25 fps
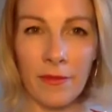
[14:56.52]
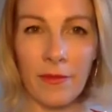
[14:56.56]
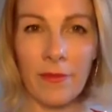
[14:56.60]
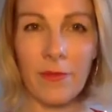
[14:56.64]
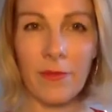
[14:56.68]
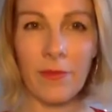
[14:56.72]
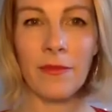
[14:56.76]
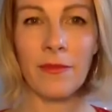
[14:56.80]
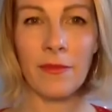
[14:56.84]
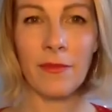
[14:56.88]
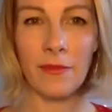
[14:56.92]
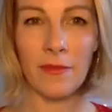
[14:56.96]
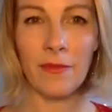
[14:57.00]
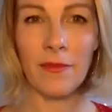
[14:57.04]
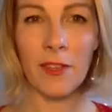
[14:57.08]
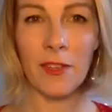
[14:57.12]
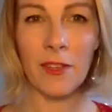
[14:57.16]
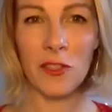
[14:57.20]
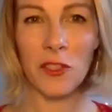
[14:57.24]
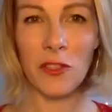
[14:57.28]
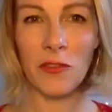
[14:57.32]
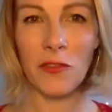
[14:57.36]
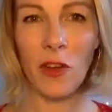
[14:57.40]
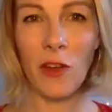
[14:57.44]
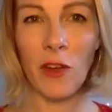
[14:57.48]

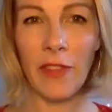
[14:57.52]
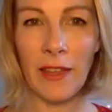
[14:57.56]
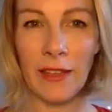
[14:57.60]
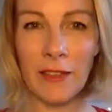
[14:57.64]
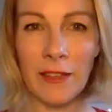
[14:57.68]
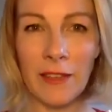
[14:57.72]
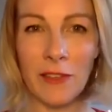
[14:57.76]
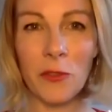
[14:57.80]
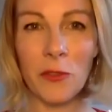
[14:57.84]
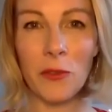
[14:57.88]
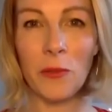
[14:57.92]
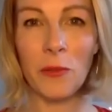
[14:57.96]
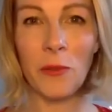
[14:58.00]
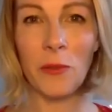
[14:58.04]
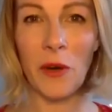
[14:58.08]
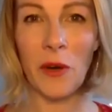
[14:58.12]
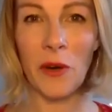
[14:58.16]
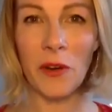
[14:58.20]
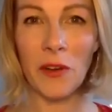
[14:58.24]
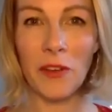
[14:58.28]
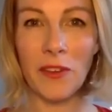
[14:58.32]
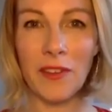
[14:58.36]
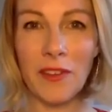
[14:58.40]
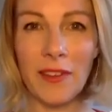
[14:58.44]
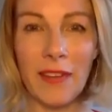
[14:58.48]
Because you've got that
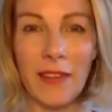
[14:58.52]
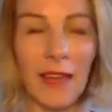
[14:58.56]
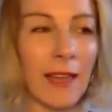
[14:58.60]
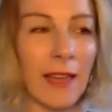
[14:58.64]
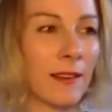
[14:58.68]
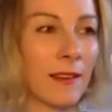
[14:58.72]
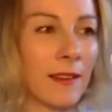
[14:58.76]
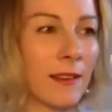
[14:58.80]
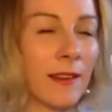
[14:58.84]
toolbox, and